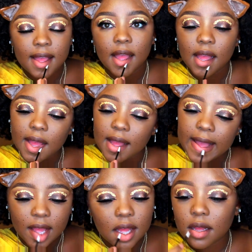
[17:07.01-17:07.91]
to blend those
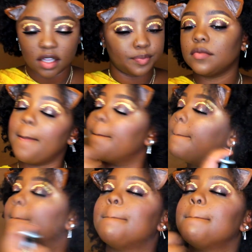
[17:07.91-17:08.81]
together. Now
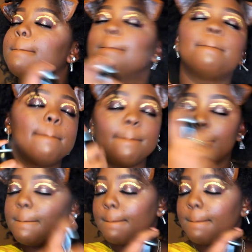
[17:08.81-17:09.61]
for some Morphe setting